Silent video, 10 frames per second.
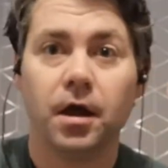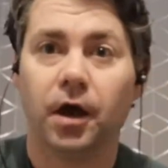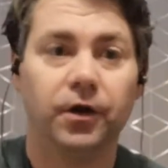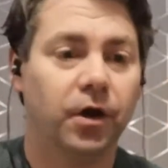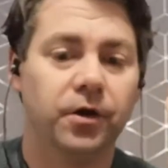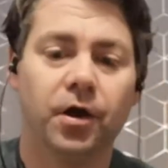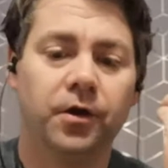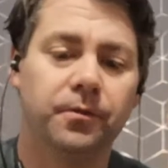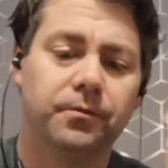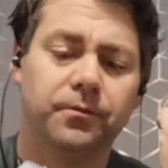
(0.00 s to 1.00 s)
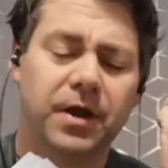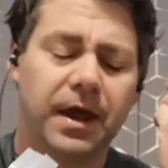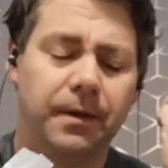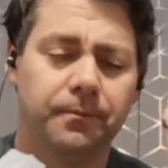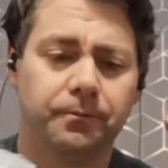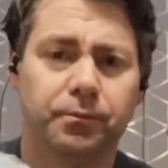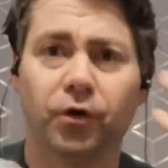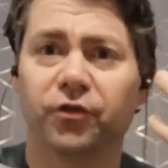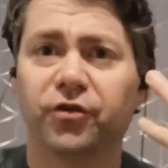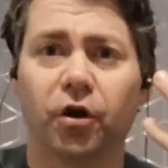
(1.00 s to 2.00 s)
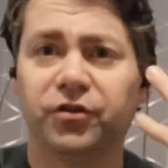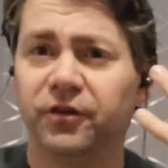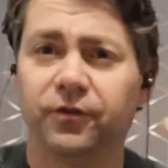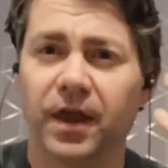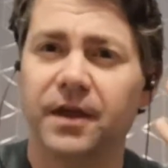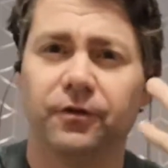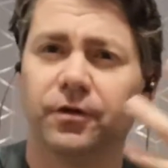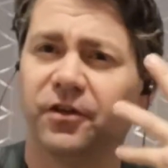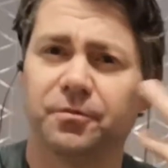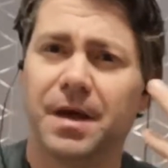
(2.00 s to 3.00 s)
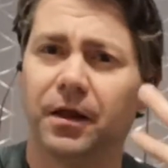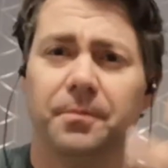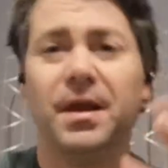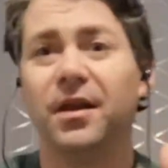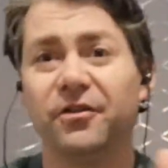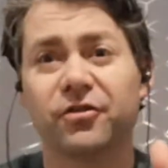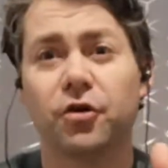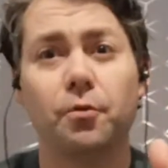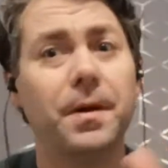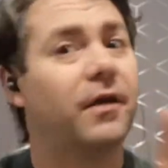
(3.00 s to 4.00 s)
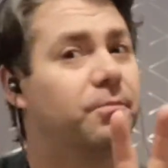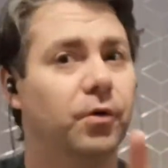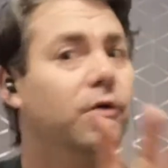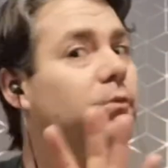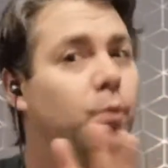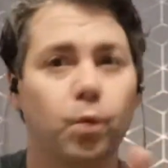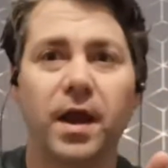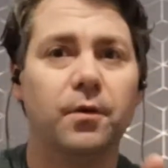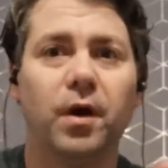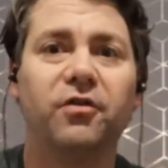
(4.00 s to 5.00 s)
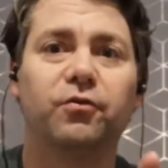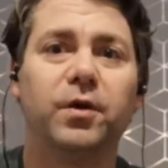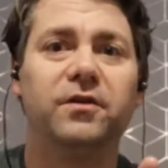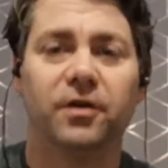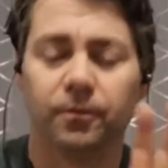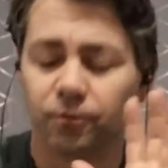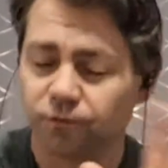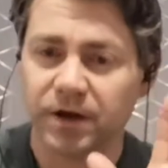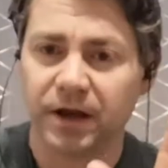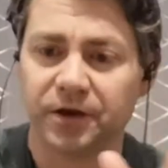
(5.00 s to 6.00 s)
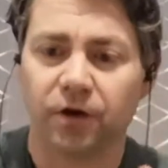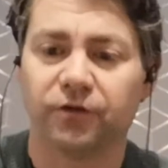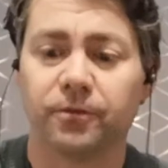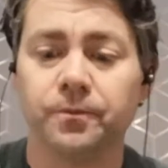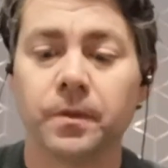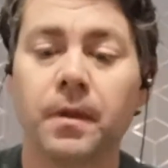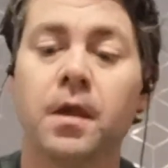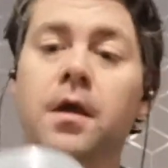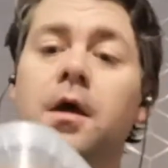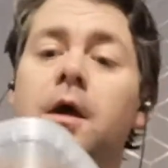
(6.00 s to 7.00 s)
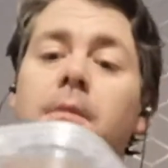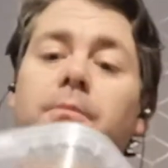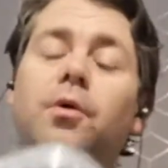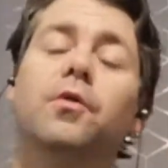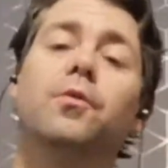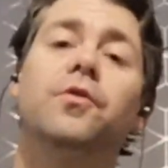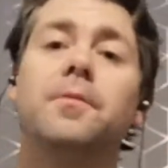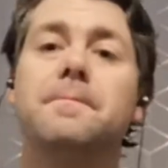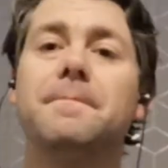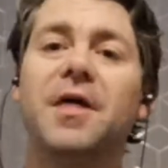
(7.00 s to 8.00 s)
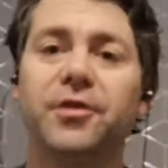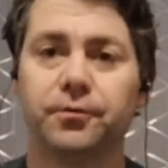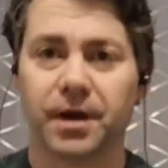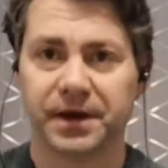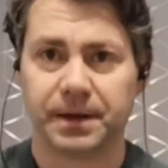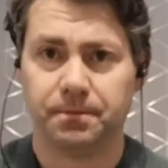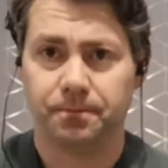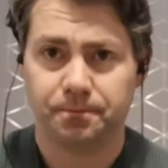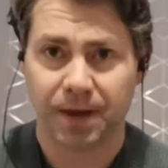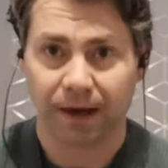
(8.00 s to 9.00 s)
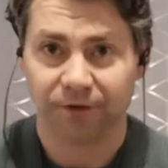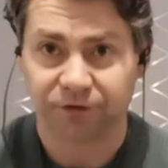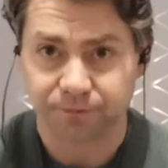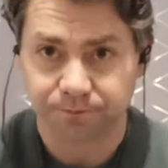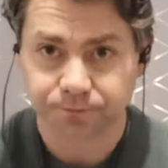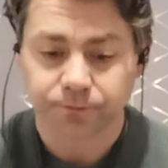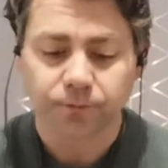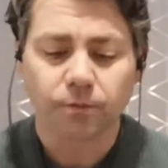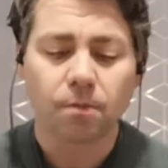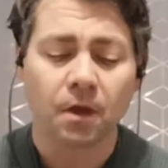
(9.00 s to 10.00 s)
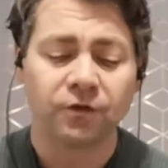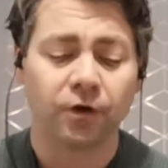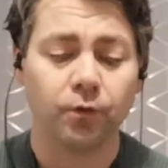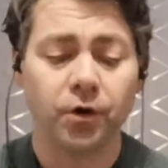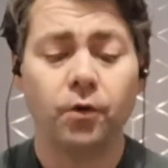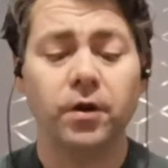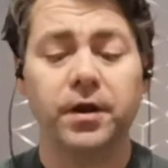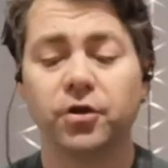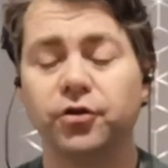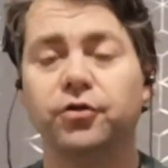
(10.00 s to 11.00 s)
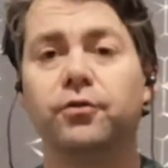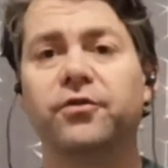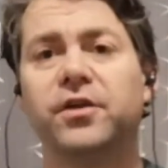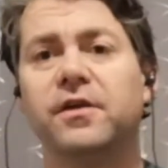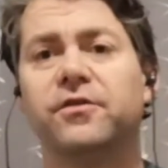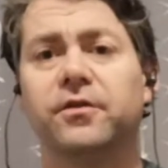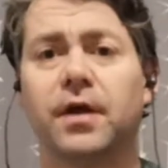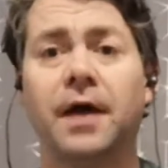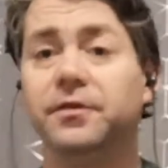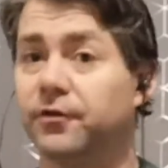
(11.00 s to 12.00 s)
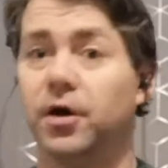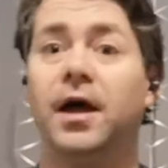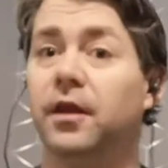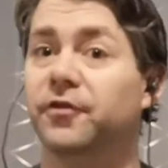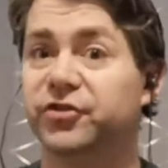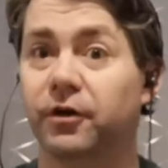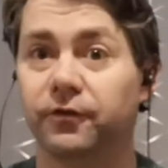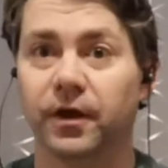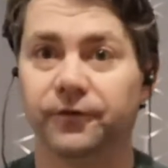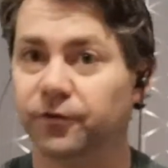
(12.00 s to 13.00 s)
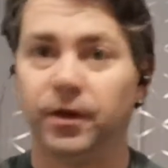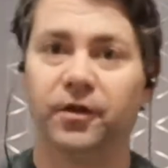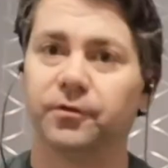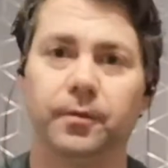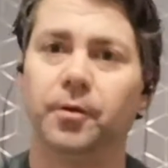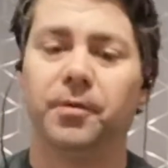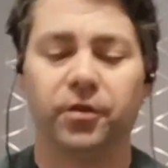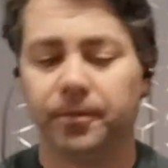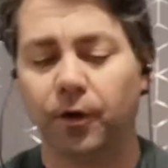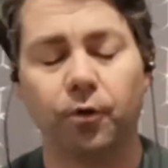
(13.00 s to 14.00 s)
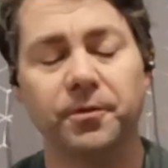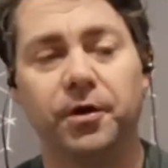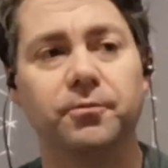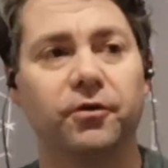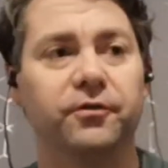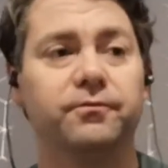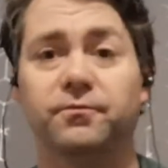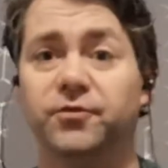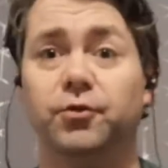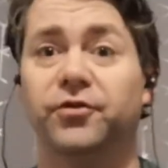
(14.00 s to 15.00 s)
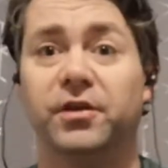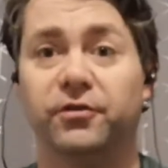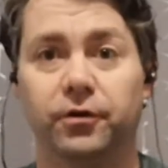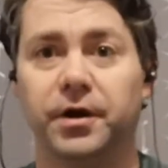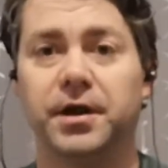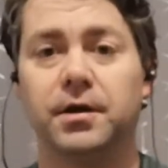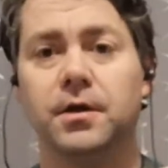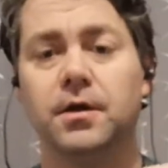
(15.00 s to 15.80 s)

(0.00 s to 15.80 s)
and butterscotchy flavoury smell, a bit like Scopex but way sweeter, really nice. But the method ready pellets. So not only can you use these, and they've got a hell of a shelf life as well. That's why I'm not bothered about opening them, because I've used these already.